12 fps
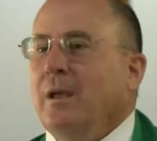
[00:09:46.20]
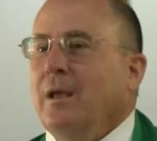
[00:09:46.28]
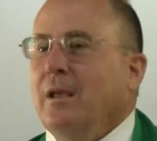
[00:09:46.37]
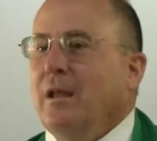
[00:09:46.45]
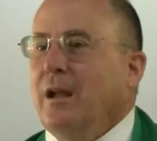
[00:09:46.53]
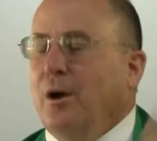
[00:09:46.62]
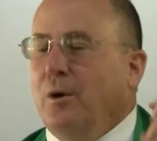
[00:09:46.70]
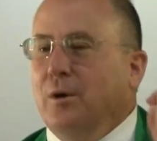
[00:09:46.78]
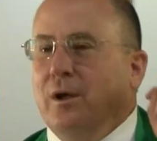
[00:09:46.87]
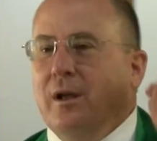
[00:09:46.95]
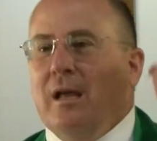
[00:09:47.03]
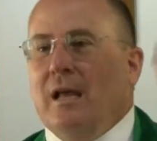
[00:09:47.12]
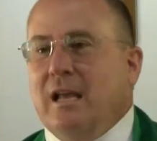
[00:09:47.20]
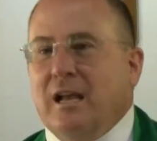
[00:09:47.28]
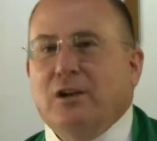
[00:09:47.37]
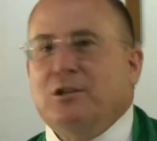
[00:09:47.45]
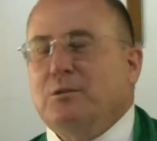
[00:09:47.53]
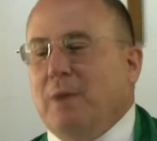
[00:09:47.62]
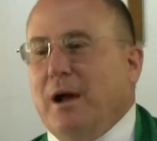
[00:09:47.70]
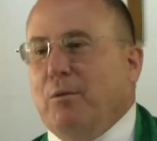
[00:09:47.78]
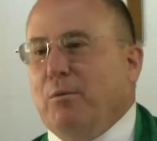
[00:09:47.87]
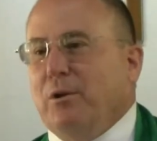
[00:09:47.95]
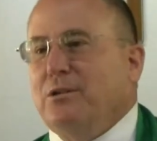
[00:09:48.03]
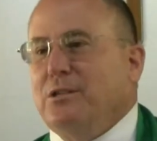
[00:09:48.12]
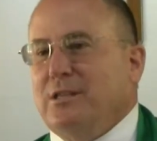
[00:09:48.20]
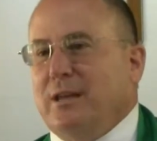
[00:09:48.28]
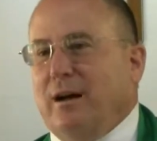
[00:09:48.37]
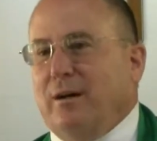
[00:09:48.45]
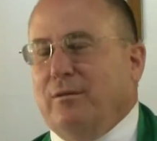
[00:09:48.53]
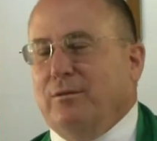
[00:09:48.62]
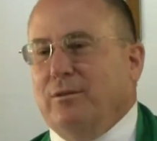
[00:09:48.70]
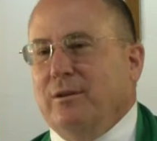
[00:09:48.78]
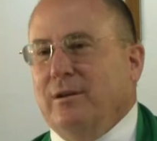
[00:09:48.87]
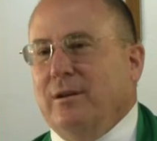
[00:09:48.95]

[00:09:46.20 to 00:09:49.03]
here's my real self,